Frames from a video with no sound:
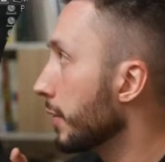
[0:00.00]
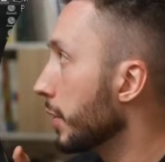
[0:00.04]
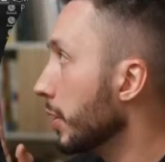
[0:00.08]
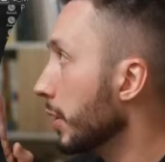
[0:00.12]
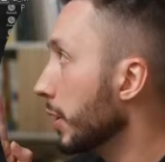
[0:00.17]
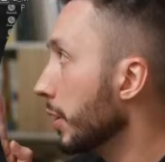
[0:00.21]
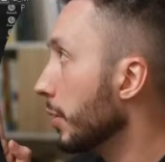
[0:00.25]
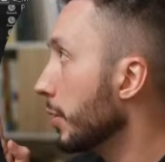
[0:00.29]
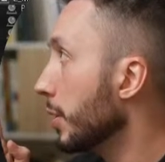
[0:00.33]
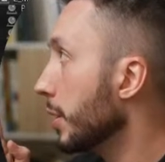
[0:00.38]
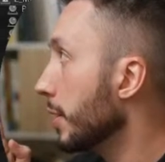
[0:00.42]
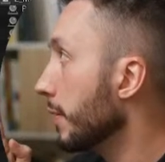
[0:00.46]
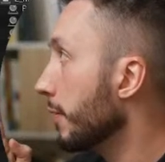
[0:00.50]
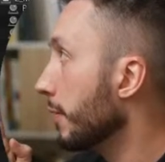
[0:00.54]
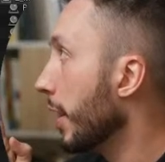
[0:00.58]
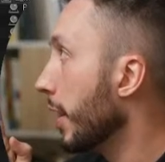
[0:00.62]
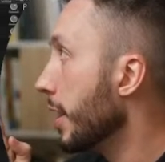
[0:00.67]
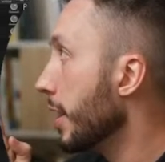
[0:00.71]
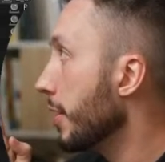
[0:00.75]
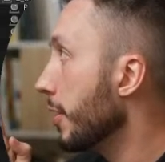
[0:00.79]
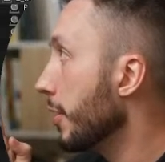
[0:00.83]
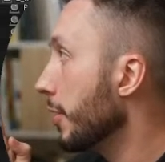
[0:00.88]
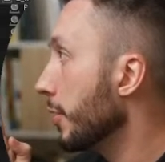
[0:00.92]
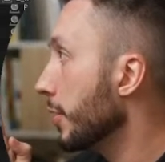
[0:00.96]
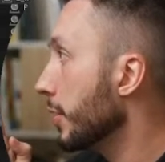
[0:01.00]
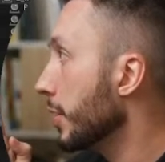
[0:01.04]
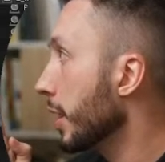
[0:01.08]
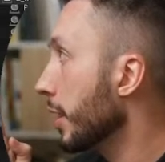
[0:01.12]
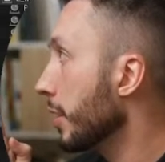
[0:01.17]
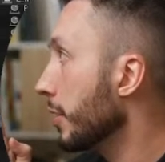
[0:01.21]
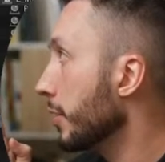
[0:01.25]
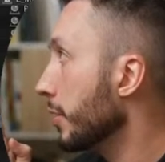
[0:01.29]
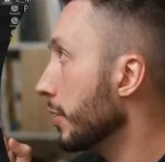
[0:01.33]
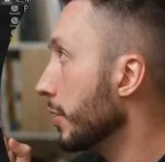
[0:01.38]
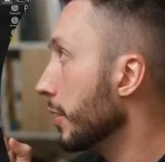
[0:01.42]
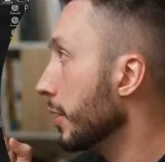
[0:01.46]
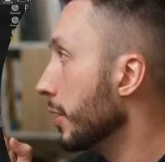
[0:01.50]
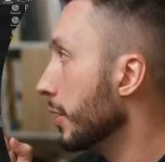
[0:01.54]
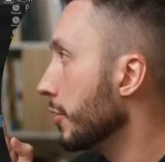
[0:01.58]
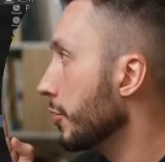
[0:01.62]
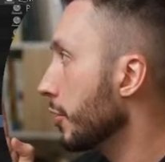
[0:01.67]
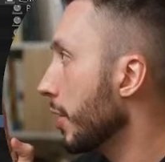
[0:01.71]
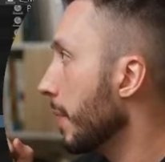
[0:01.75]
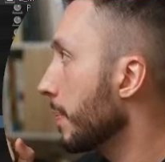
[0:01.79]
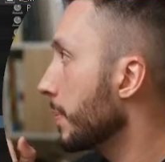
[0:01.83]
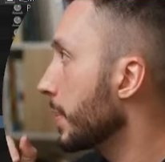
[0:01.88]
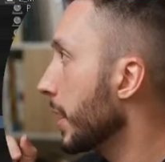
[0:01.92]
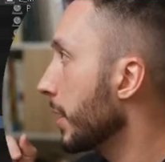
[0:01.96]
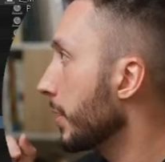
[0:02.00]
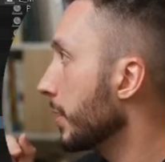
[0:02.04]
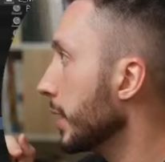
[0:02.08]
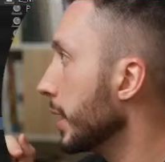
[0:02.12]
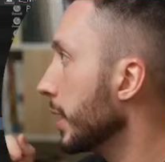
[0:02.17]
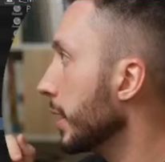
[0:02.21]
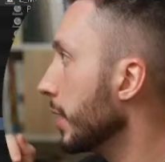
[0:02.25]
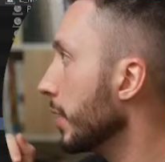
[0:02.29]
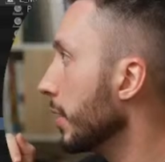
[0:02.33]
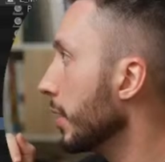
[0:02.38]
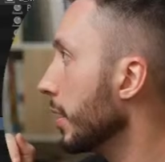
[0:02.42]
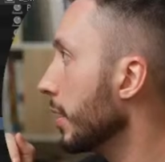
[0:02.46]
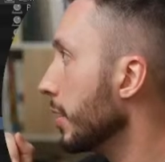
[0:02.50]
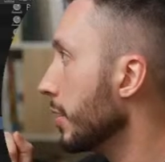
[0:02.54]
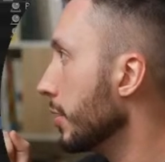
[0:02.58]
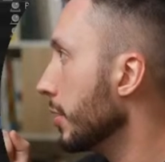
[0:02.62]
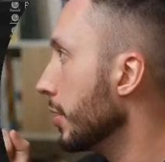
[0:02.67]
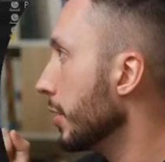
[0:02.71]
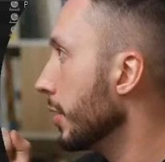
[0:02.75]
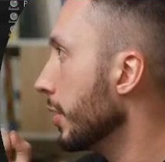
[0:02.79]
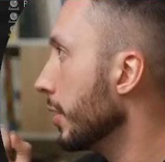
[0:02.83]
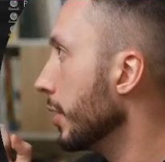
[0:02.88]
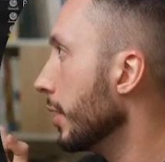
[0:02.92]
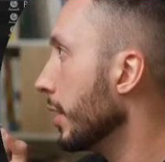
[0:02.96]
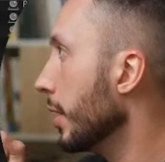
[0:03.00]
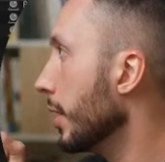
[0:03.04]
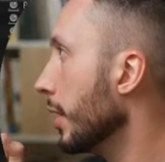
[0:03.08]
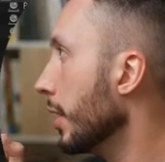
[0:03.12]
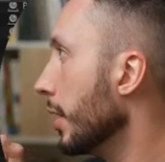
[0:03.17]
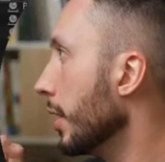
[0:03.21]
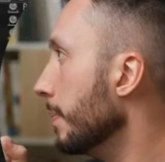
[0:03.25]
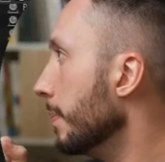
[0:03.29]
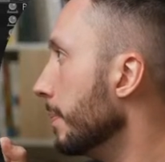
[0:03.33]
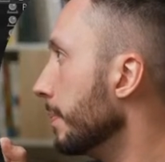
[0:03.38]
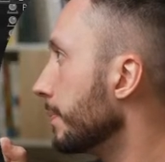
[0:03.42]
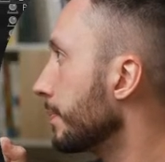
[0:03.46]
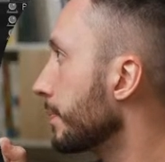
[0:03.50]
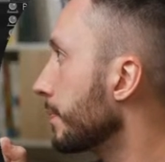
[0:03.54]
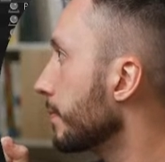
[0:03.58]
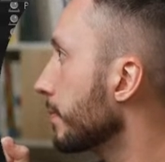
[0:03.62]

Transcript: you can always find those under the drop down here under, I